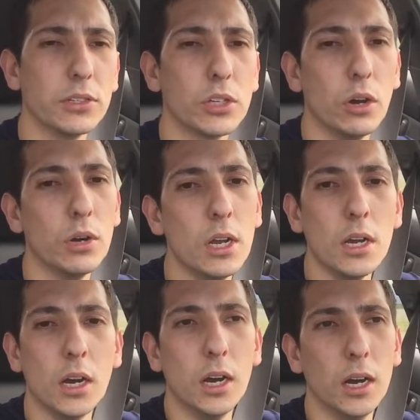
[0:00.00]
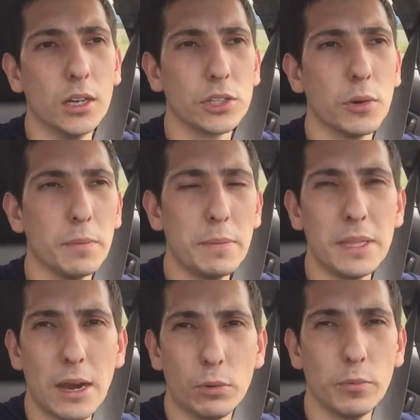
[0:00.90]
so uh, so
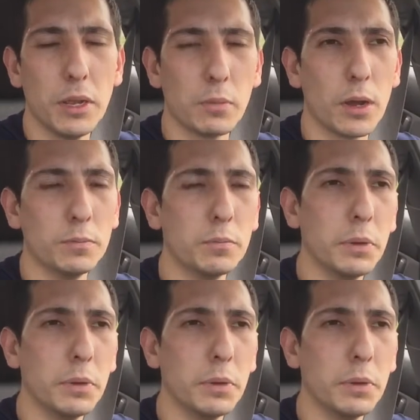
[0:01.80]
maybe that wouldn't be a problem.